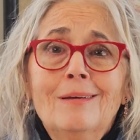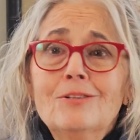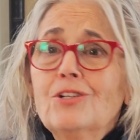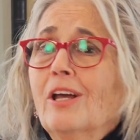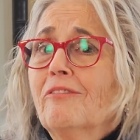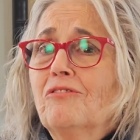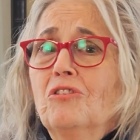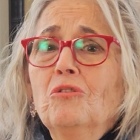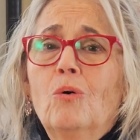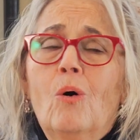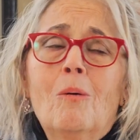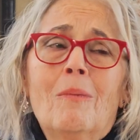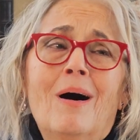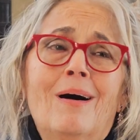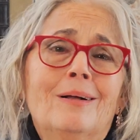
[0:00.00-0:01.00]
Do you have to
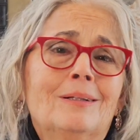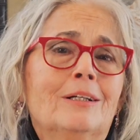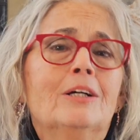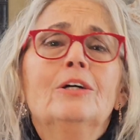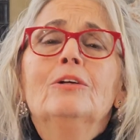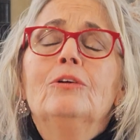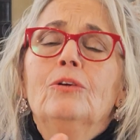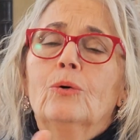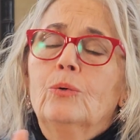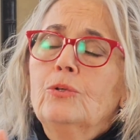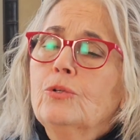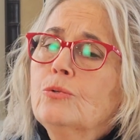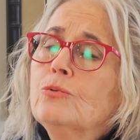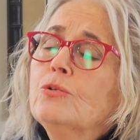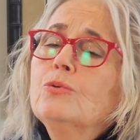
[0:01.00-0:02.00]
know them all? No,
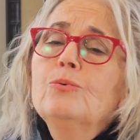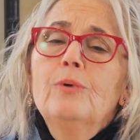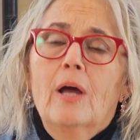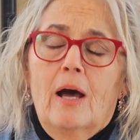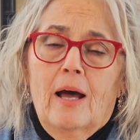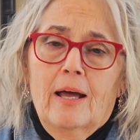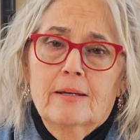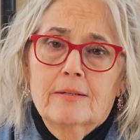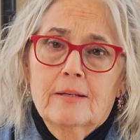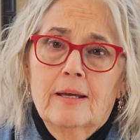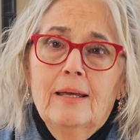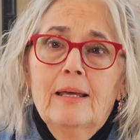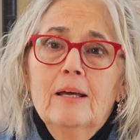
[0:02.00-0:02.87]
you do not.